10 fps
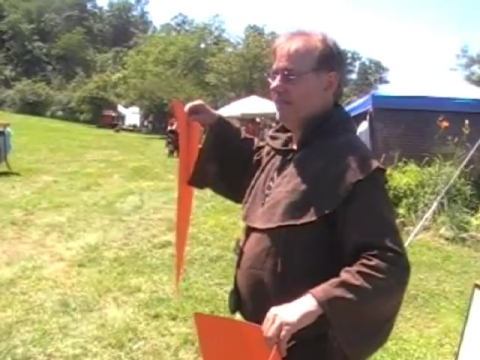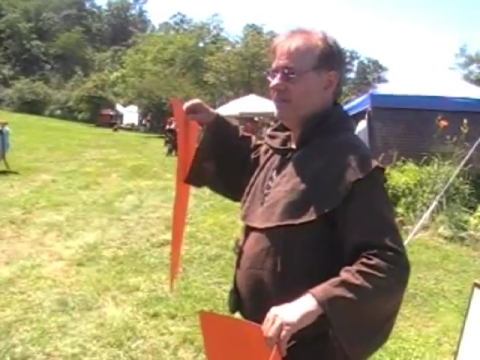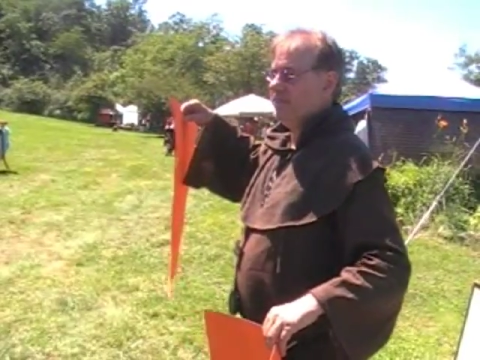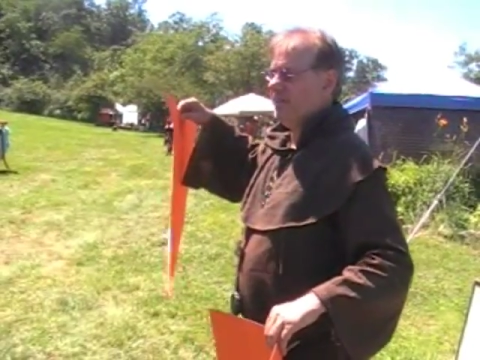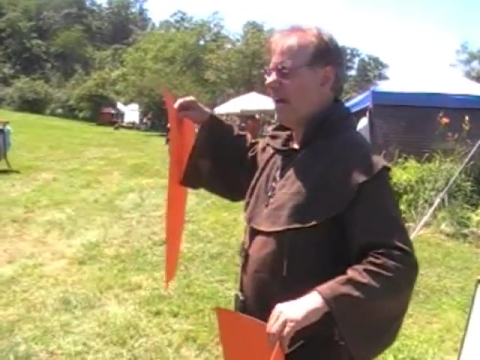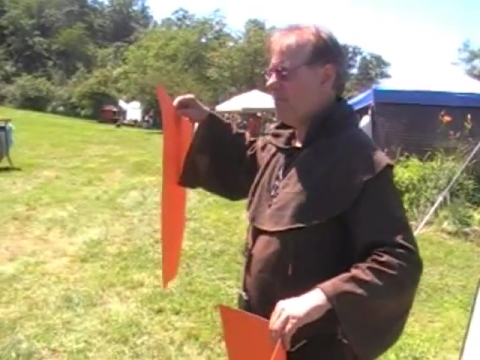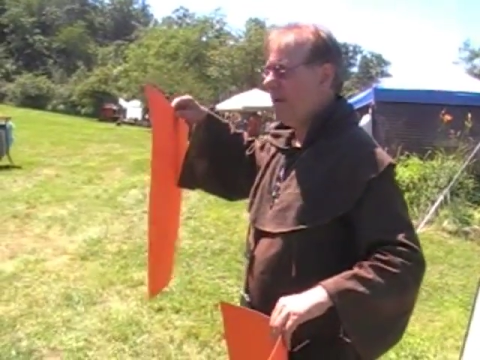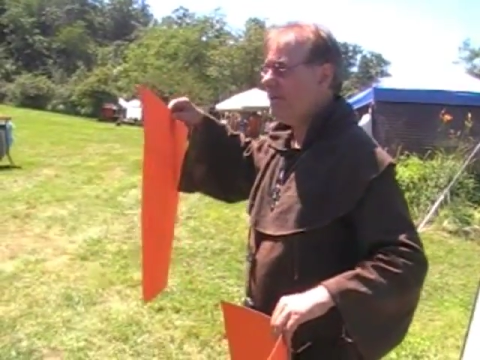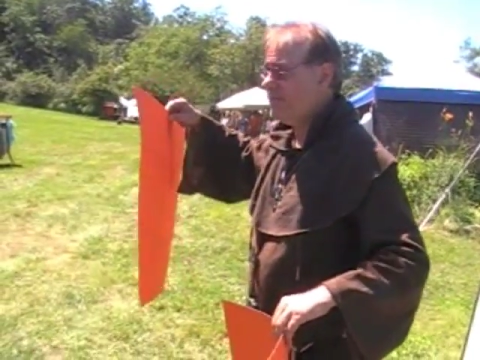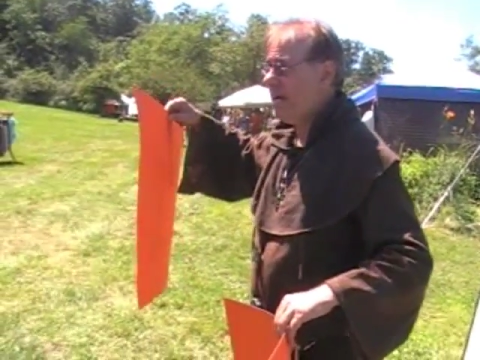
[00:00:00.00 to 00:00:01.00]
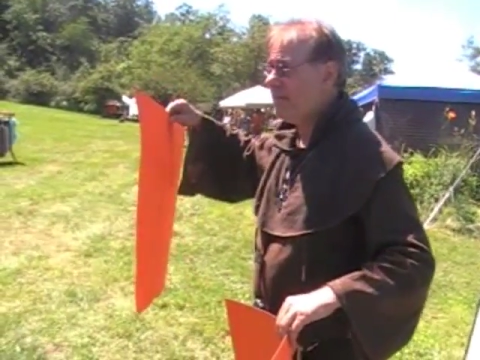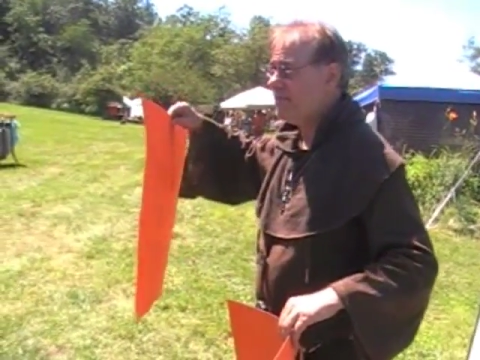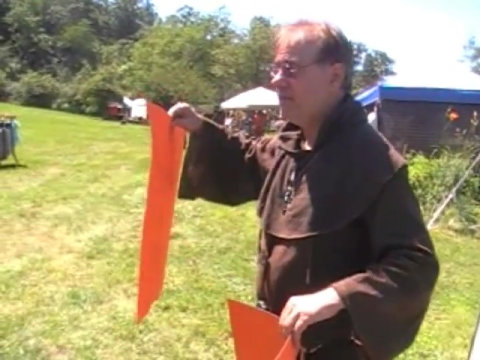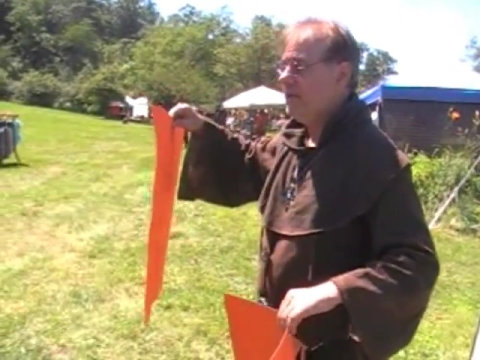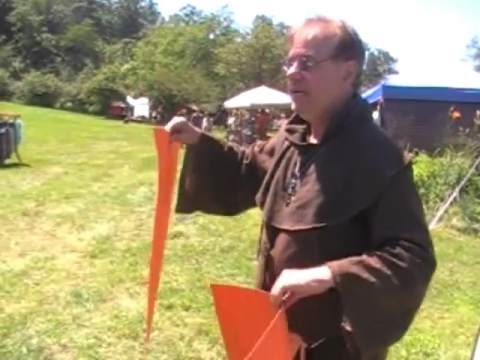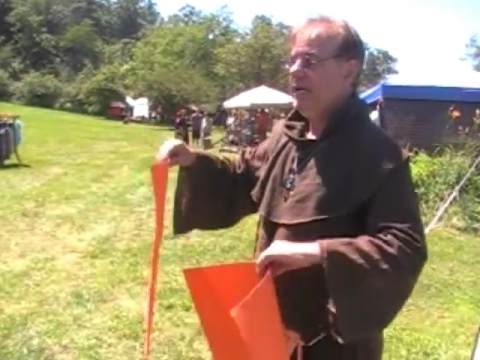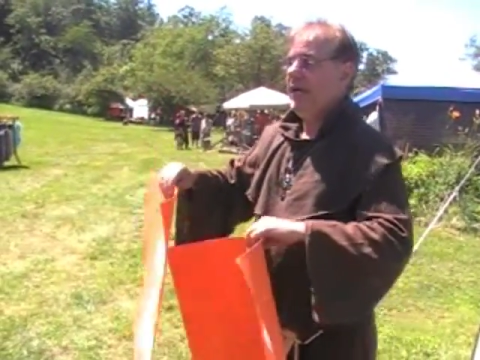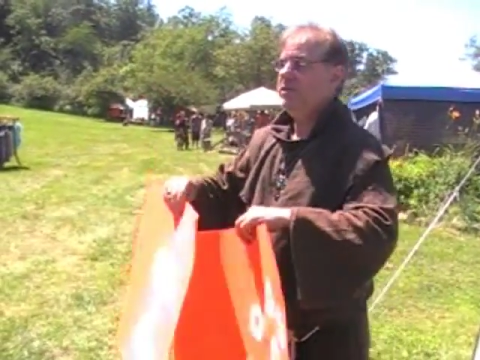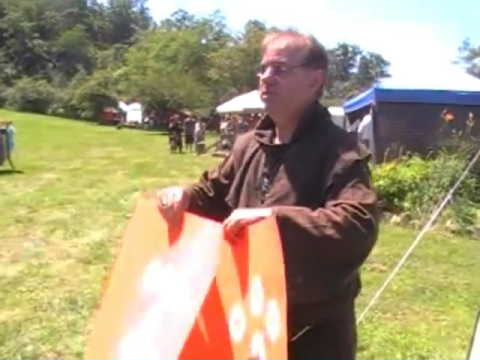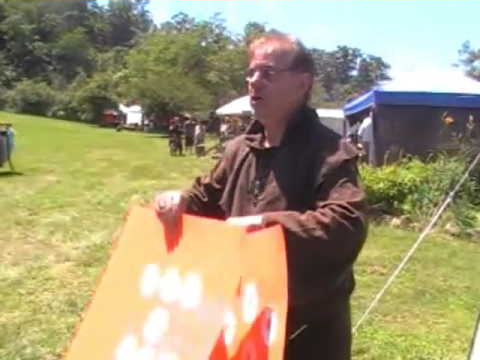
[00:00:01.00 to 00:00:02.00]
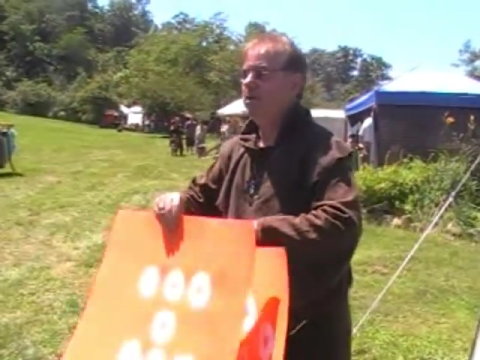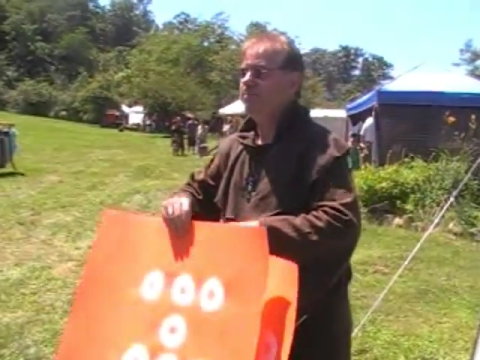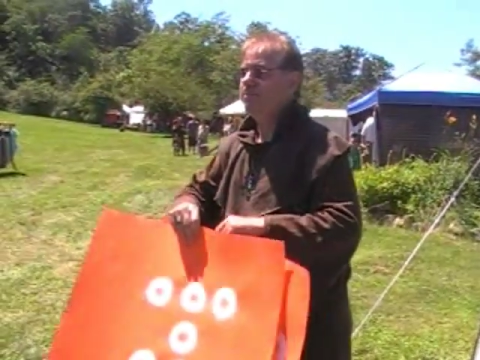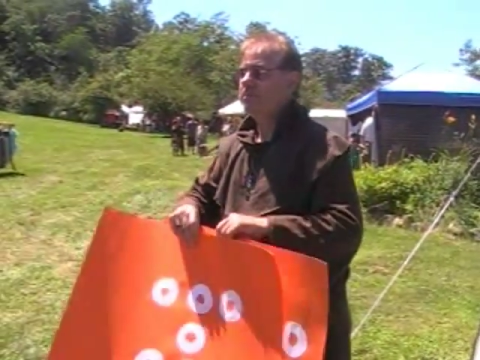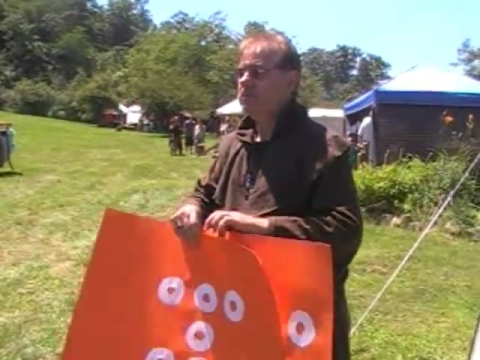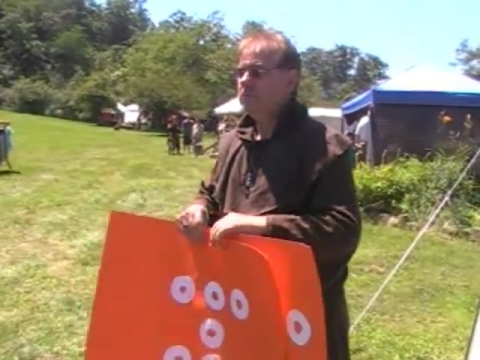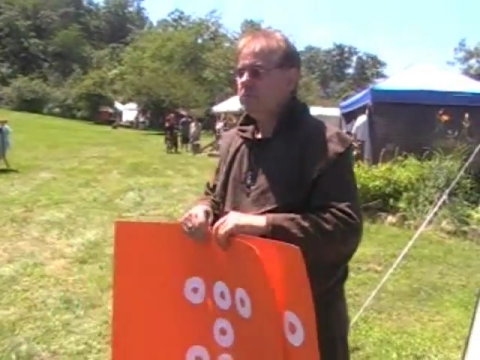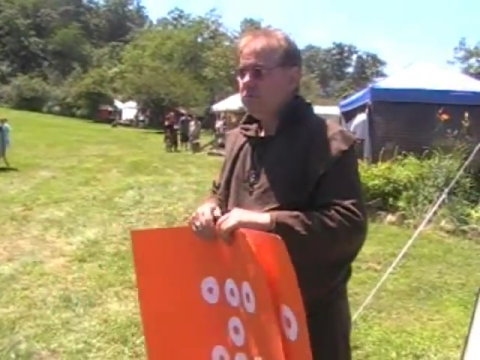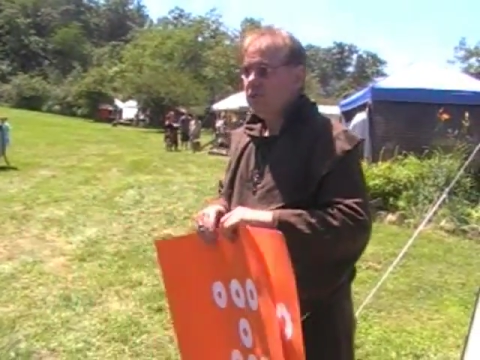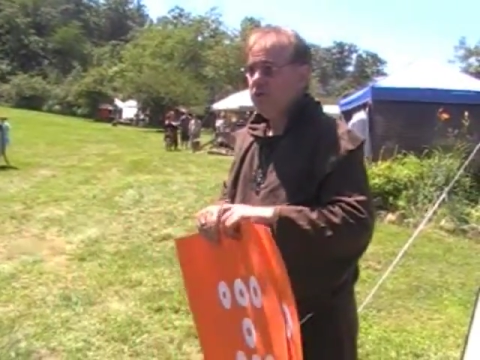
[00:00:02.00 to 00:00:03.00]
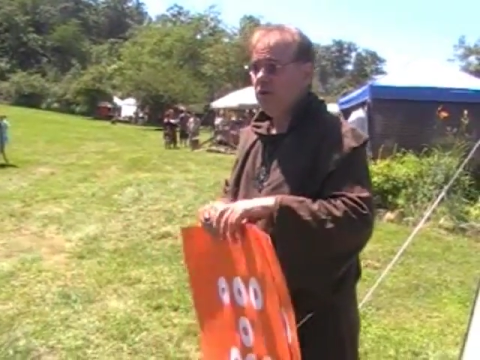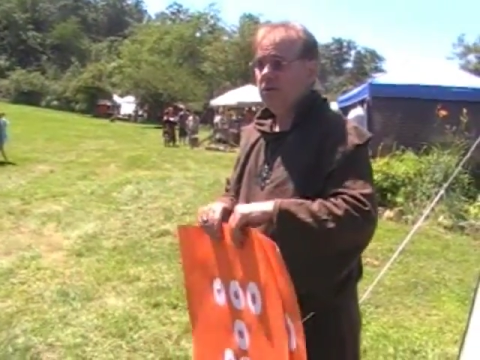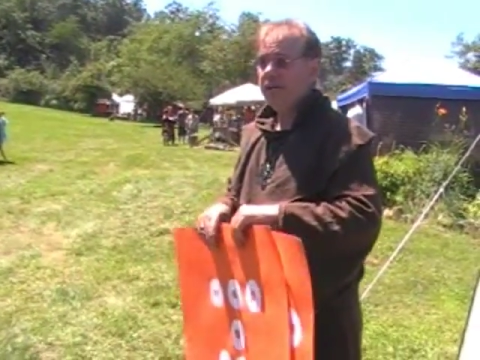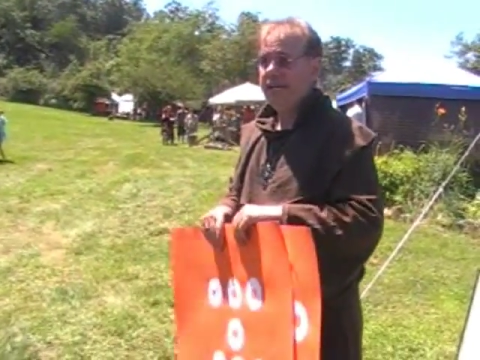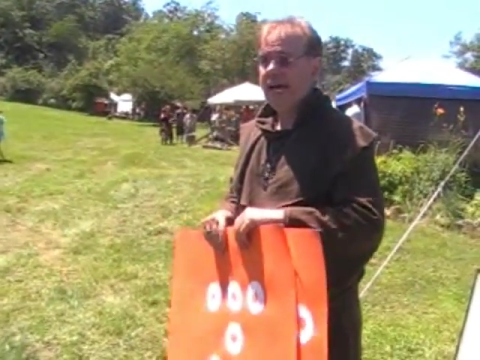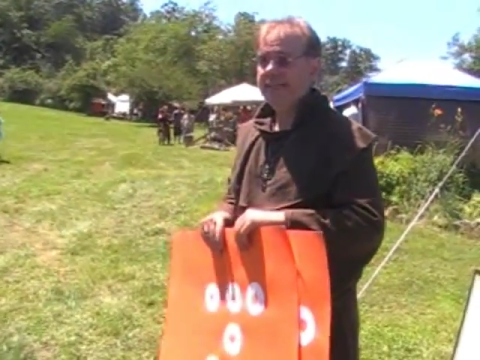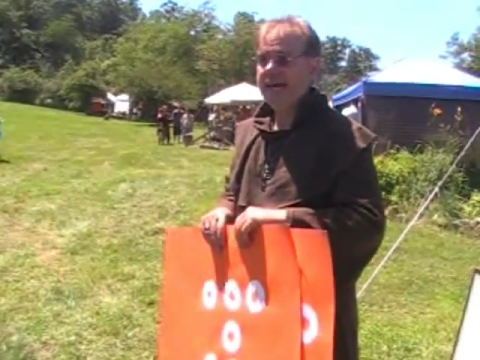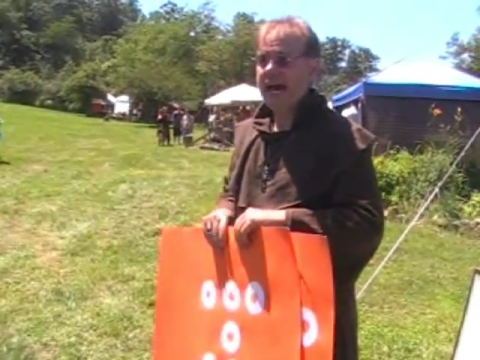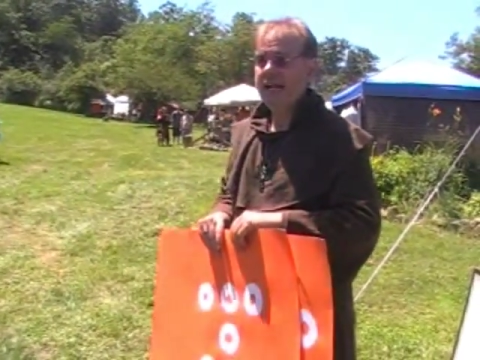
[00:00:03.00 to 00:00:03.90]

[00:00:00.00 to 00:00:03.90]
does that. Make sense? And so you're looking at that,